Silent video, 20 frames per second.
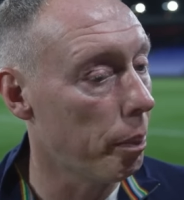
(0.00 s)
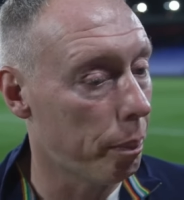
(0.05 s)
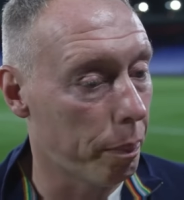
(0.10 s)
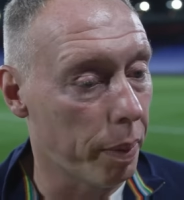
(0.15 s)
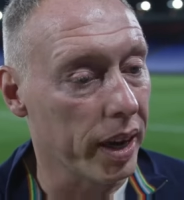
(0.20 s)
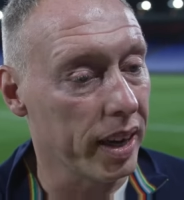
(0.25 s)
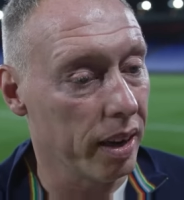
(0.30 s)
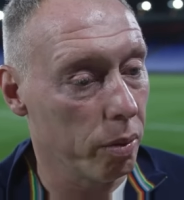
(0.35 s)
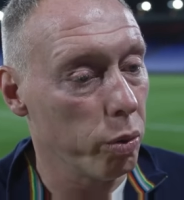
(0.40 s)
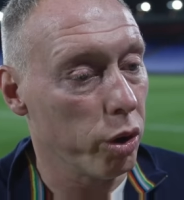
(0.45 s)

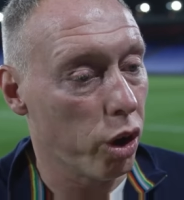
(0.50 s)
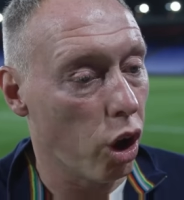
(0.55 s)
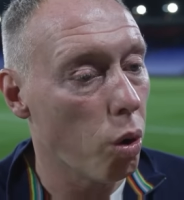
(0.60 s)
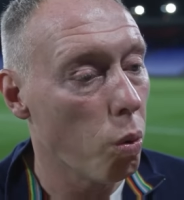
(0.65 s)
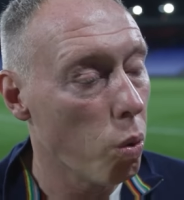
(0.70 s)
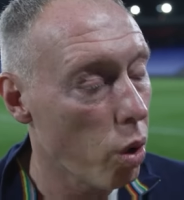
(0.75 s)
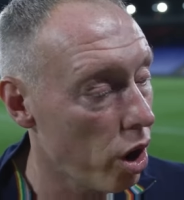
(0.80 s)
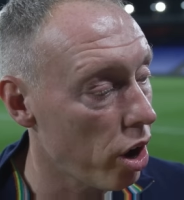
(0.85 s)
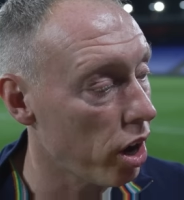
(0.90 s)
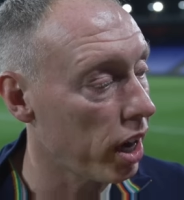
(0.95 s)
But we've got to
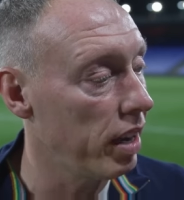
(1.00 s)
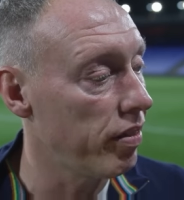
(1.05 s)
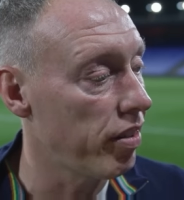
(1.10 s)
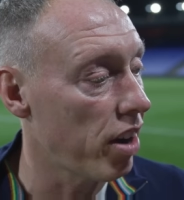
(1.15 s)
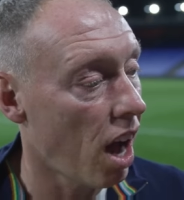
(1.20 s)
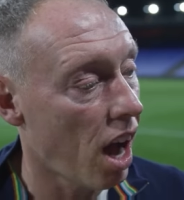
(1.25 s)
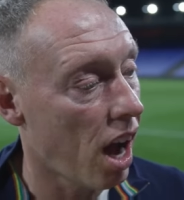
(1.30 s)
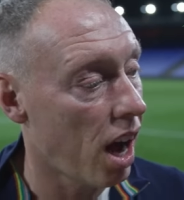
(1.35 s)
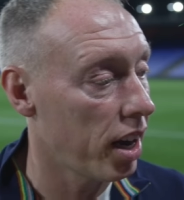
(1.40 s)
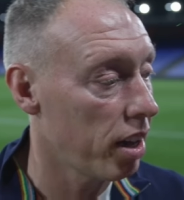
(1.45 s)
work even
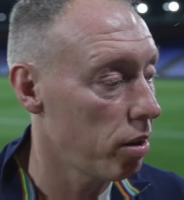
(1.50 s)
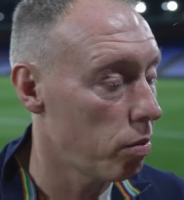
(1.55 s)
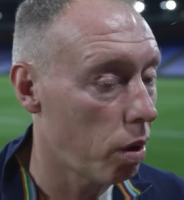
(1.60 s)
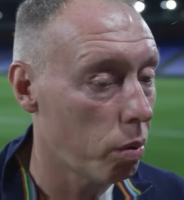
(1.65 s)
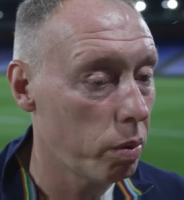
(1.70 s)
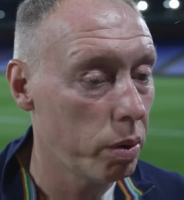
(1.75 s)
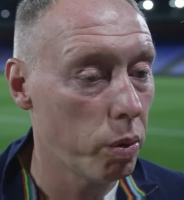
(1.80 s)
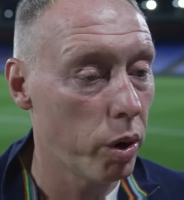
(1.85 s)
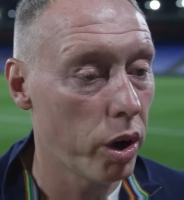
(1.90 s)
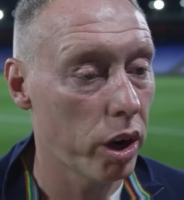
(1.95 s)
harder than what
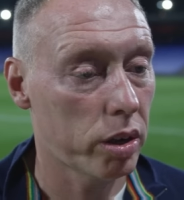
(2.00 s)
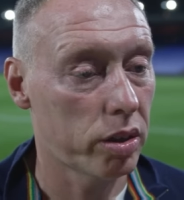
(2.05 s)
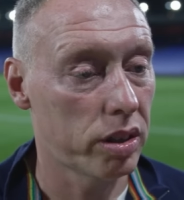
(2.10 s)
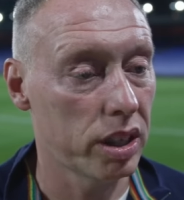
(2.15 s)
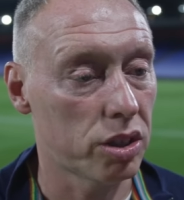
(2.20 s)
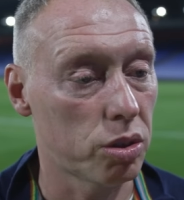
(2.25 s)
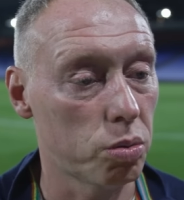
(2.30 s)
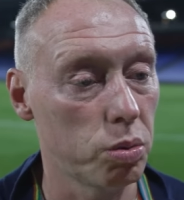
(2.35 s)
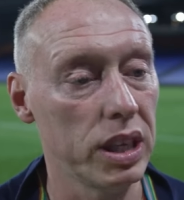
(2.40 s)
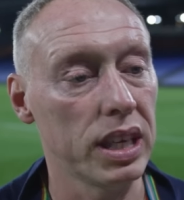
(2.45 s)
we worked
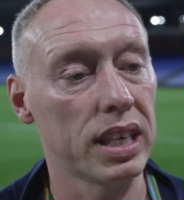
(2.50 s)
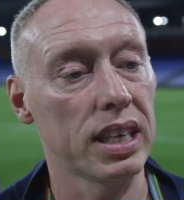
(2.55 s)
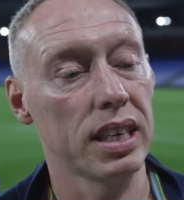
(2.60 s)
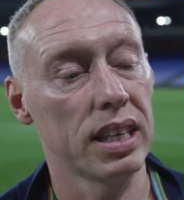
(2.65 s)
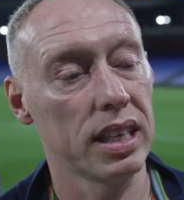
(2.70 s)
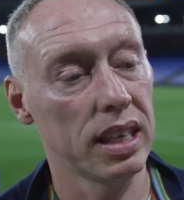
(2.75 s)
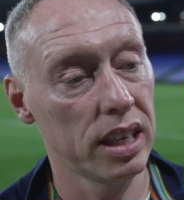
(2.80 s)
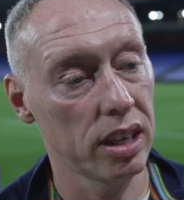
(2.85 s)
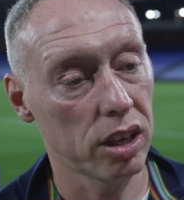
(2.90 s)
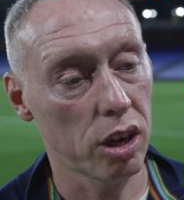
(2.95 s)
this week
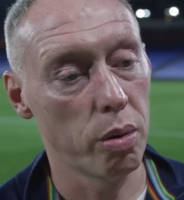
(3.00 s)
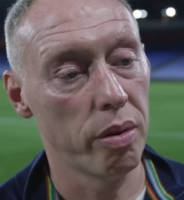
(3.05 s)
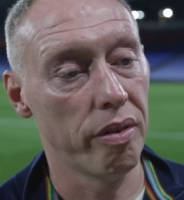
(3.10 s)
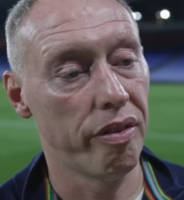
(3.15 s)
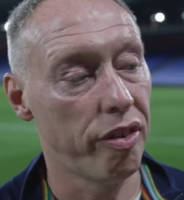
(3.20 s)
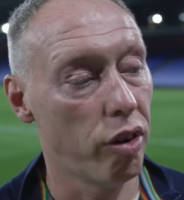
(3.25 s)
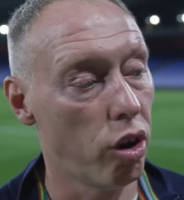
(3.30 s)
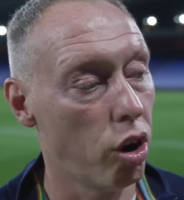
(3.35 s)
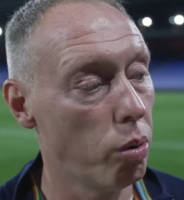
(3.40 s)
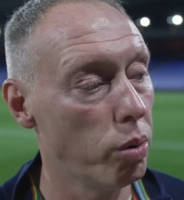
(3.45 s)
going
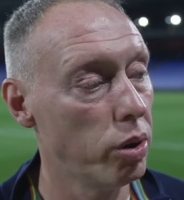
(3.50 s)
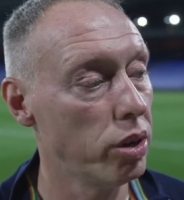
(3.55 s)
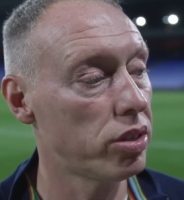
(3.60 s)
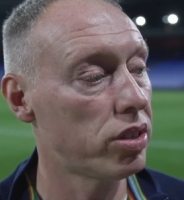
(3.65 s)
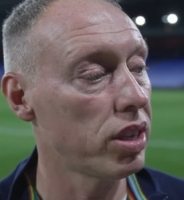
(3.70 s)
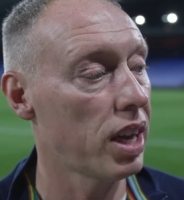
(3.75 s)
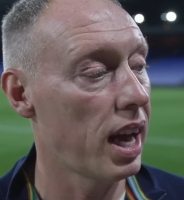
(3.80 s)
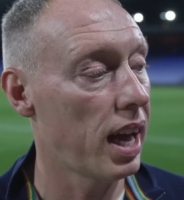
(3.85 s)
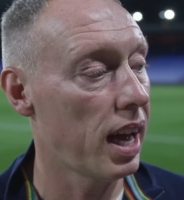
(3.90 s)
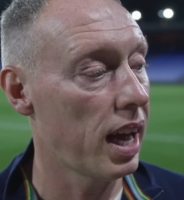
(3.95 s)

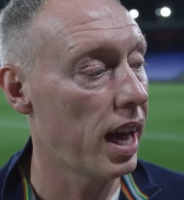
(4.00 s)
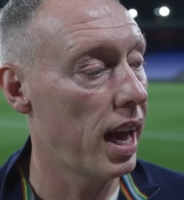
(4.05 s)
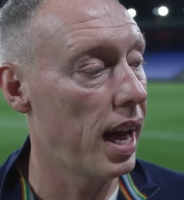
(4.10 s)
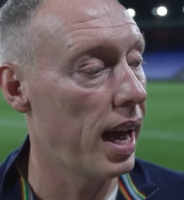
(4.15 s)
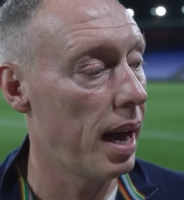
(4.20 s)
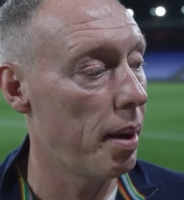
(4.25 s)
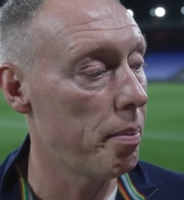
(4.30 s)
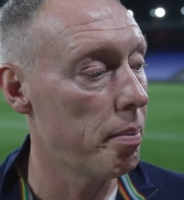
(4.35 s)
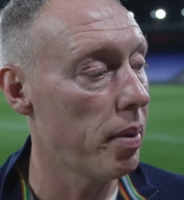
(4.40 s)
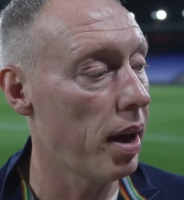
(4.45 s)
forward.
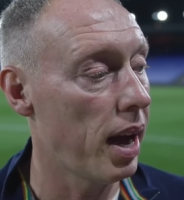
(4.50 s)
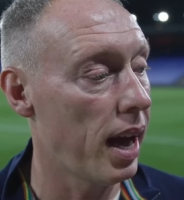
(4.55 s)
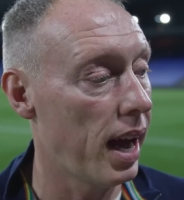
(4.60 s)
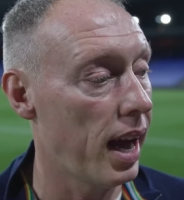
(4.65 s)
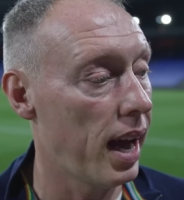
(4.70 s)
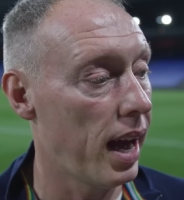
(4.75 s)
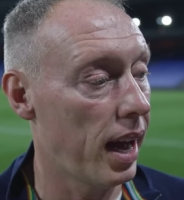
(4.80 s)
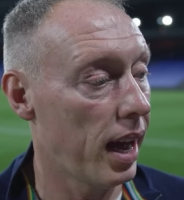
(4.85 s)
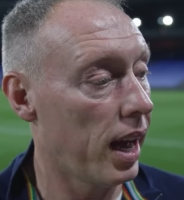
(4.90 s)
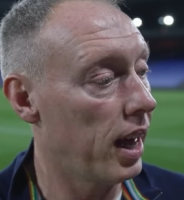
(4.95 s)

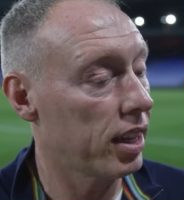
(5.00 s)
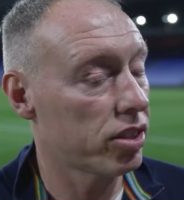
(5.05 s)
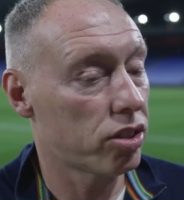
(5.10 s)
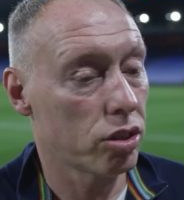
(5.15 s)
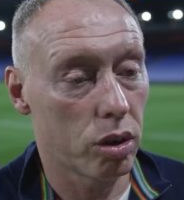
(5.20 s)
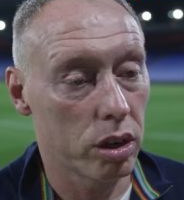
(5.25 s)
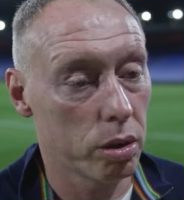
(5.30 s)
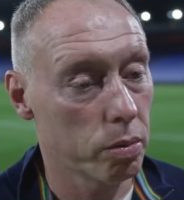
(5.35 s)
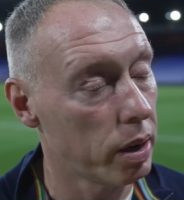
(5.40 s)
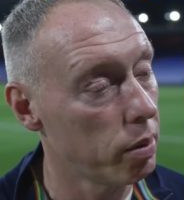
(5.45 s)
That's the
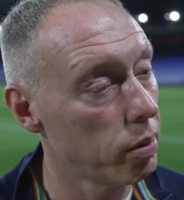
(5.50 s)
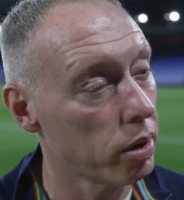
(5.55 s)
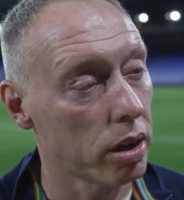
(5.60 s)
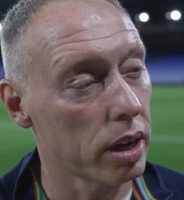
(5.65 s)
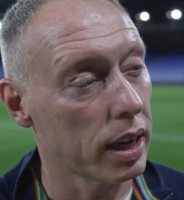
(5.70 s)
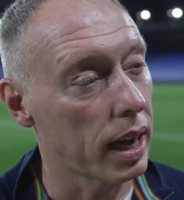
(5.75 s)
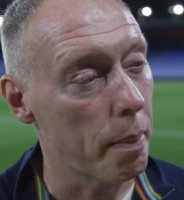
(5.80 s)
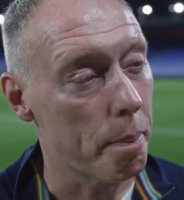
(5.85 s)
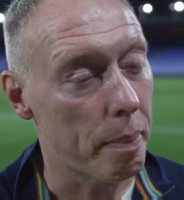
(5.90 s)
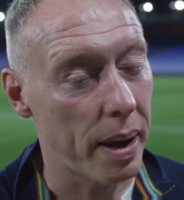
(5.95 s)
only way we're going
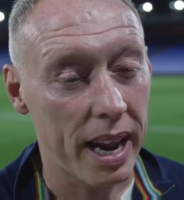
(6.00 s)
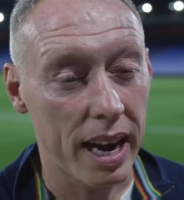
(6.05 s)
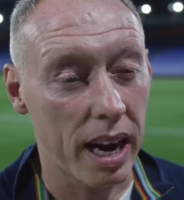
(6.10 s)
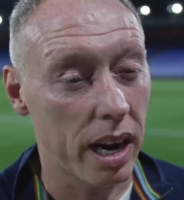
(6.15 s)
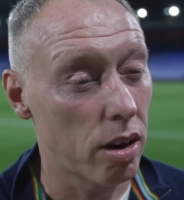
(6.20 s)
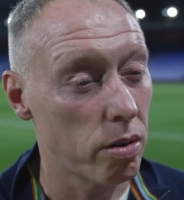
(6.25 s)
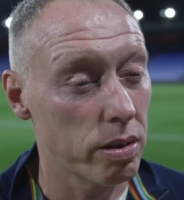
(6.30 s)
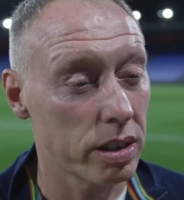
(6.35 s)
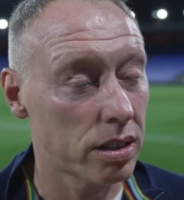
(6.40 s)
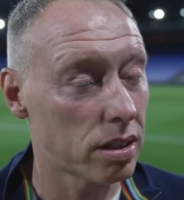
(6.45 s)
to get better. I
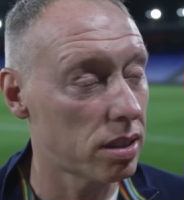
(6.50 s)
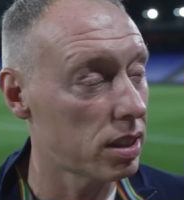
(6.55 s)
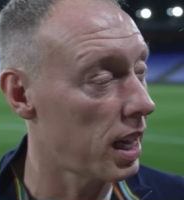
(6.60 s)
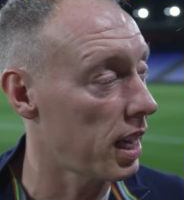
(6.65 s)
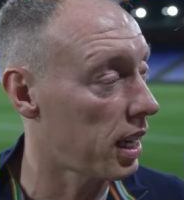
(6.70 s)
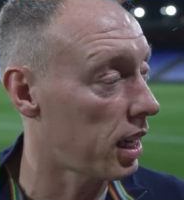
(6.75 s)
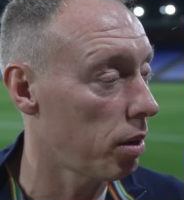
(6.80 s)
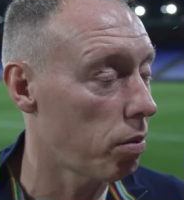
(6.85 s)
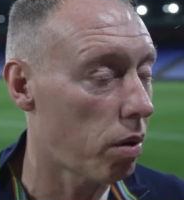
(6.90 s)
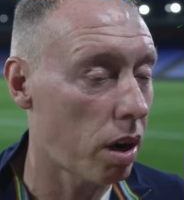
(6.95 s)
know
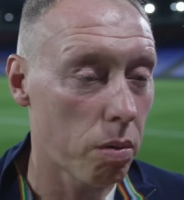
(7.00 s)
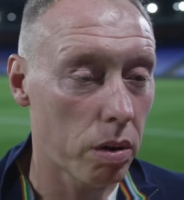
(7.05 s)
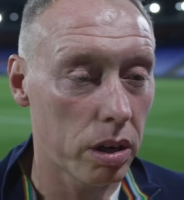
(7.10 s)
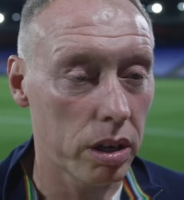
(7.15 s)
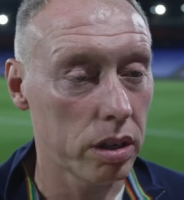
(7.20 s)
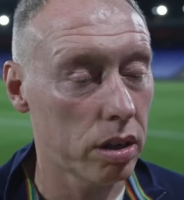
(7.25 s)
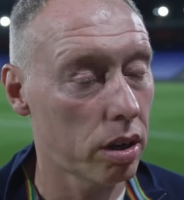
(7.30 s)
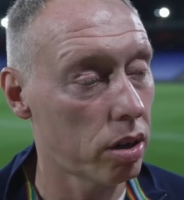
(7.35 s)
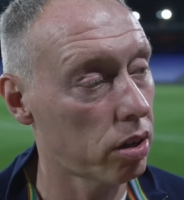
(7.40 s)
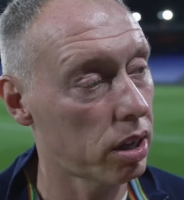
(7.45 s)
exactly what I want
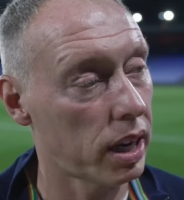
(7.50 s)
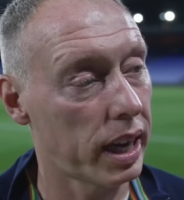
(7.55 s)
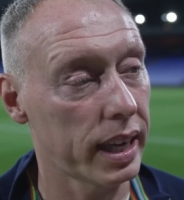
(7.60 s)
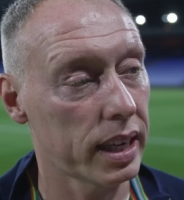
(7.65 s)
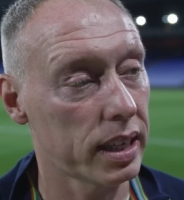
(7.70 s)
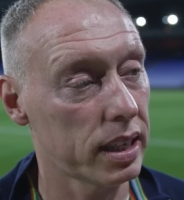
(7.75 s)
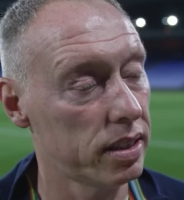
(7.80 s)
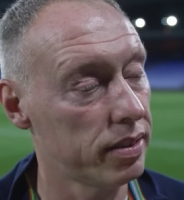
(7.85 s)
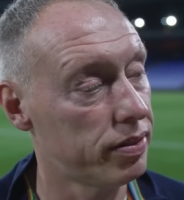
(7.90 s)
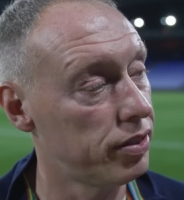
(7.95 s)
it to look
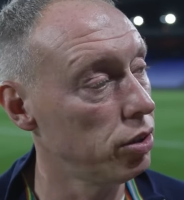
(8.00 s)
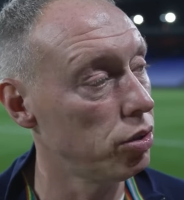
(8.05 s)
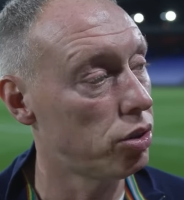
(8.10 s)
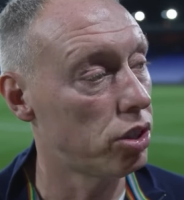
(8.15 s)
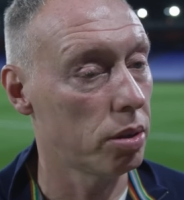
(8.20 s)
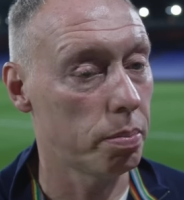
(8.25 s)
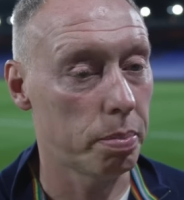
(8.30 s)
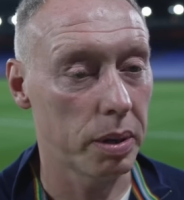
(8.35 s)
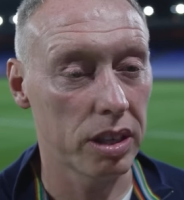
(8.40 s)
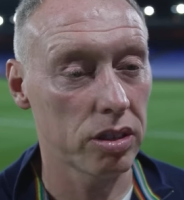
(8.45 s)
like in the
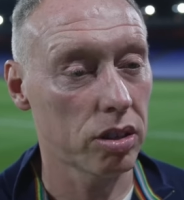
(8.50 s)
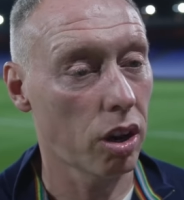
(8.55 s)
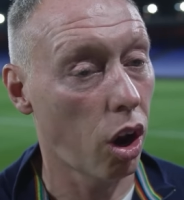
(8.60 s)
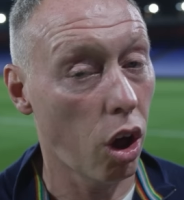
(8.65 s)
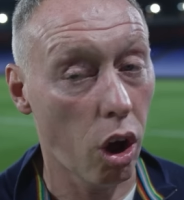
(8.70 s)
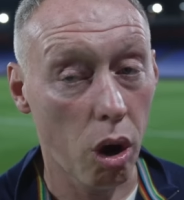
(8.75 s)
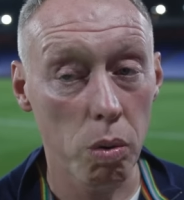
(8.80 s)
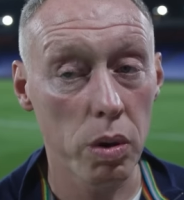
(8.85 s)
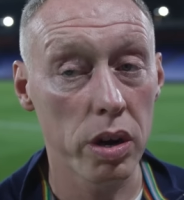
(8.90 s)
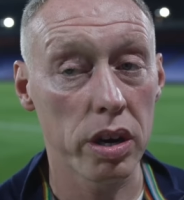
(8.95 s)
future, but it's a
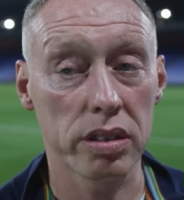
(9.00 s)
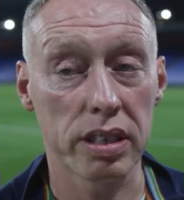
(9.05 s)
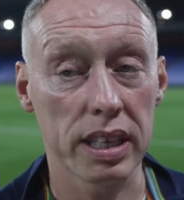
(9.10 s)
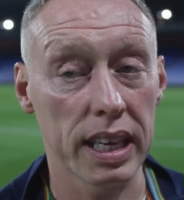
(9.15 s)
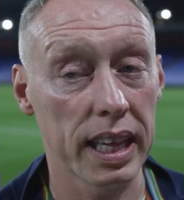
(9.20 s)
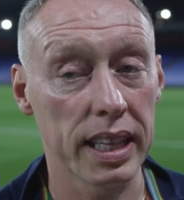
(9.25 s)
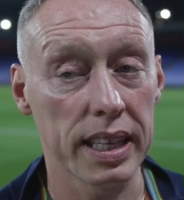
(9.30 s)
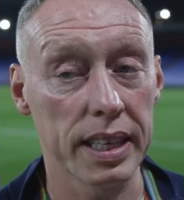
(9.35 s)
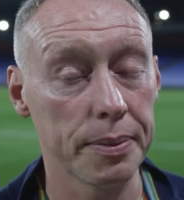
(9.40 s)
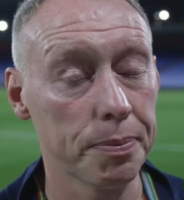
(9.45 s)
lot of work to
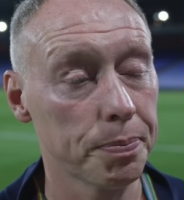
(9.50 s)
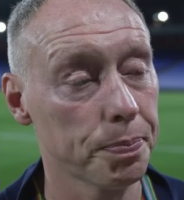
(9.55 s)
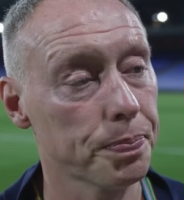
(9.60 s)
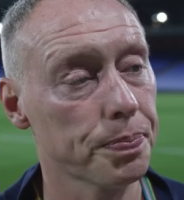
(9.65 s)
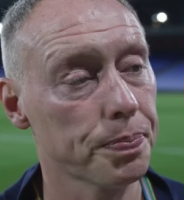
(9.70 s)
get there.